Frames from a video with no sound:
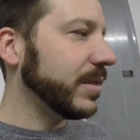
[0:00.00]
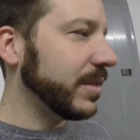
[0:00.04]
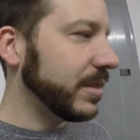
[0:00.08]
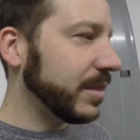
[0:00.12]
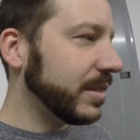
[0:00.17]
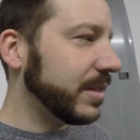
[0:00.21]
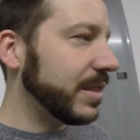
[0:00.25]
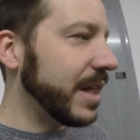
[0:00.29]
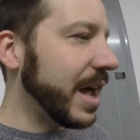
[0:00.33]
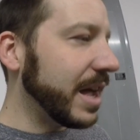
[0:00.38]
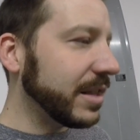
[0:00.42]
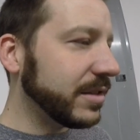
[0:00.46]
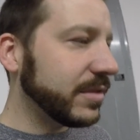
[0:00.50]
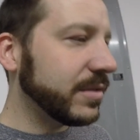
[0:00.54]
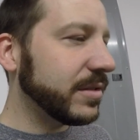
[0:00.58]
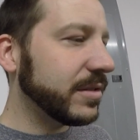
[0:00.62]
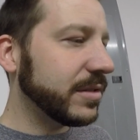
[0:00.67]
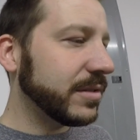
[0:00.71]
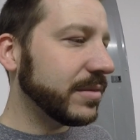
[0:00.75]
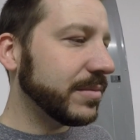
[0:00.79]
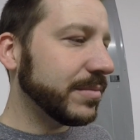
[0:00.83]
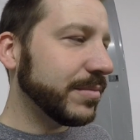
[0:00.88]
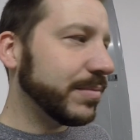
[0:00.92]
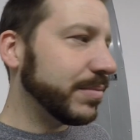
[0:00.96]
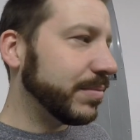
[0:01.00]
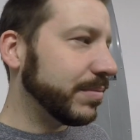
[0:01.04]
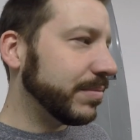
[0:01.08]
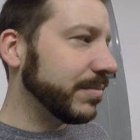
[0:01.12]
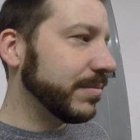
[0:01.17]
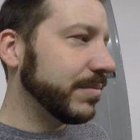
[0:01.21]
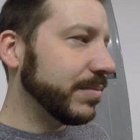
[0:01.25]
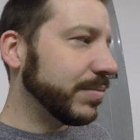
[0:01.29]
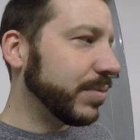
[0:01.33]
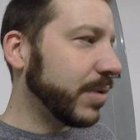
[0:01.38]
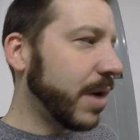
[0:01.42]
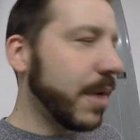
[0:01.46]
that's
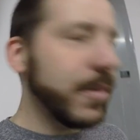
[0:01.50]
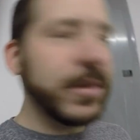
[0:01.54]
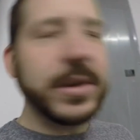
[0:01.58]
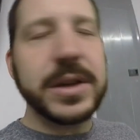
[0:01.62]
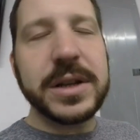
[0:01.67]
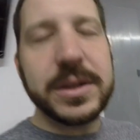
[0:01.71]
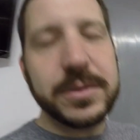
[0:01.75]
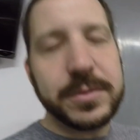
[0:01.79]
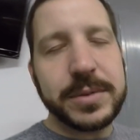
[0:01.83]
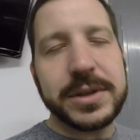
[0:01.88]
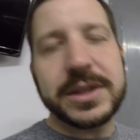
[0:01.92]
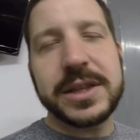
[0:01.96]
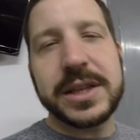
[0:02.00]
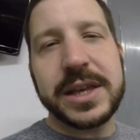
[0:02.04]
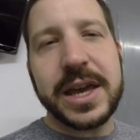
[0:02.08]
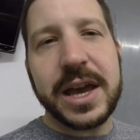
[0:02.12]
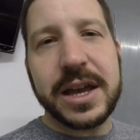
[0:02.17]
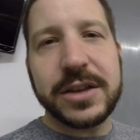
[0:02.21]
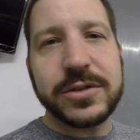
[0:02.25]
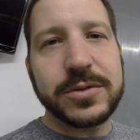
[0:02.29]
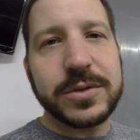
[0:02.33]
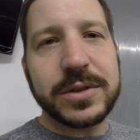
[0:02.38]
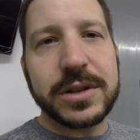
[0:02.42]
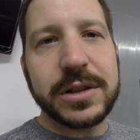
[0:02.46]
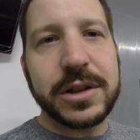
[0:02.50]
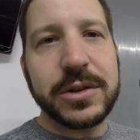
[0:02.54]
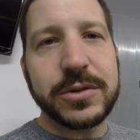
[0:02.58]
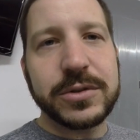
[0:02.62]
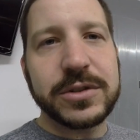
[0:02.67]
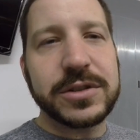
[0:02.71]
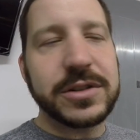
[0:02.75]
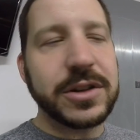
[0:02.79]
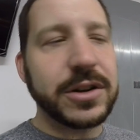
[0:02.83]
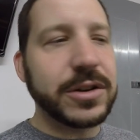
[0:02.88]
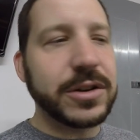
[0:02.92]
probably going to be the case with Lone Star